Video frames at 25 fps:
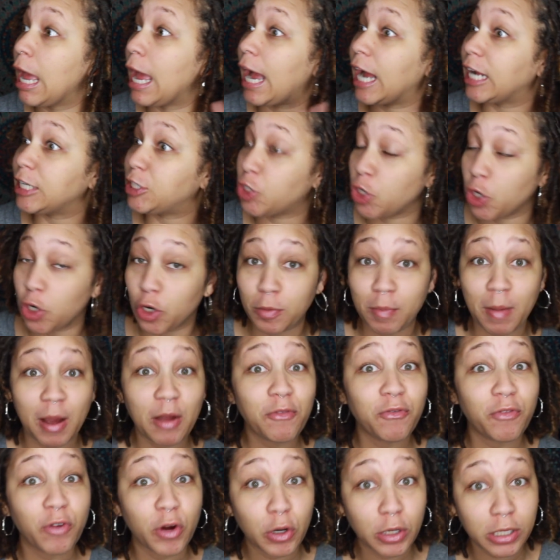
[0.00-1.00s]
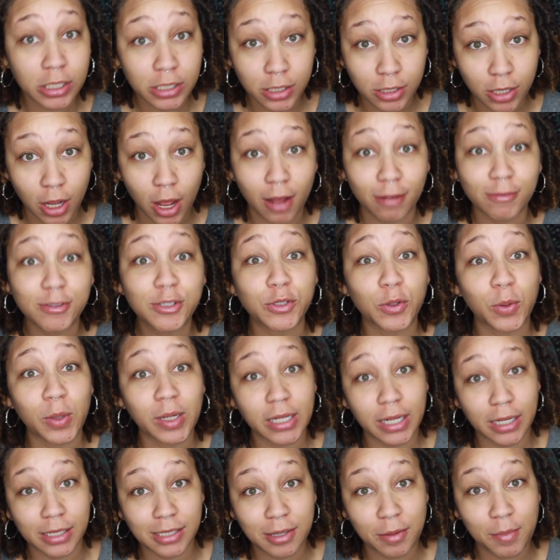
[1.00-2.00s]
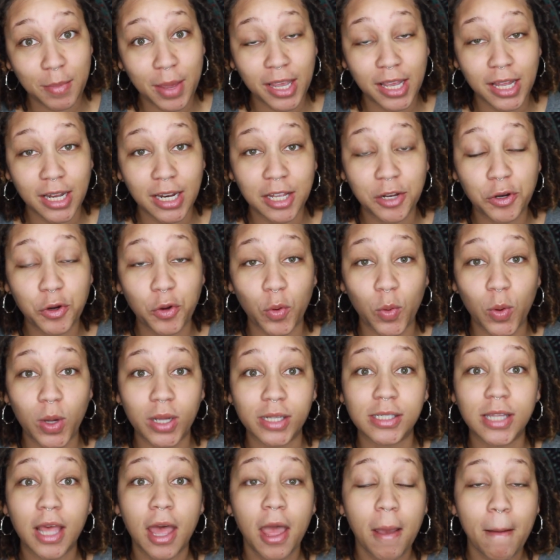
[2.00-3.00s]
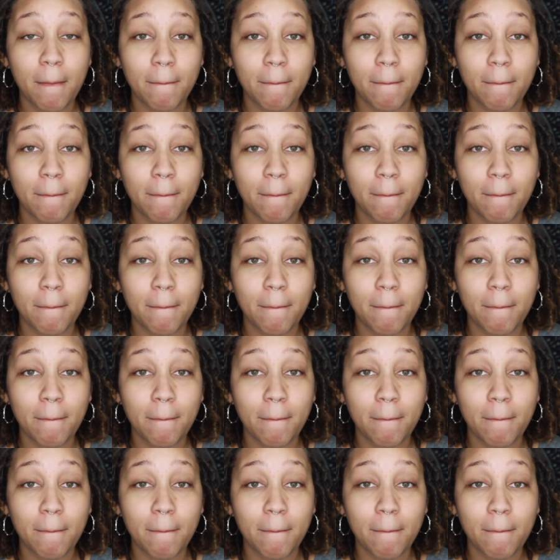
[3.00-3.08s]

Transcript: I turned my furnace off so it doesn't make any noise,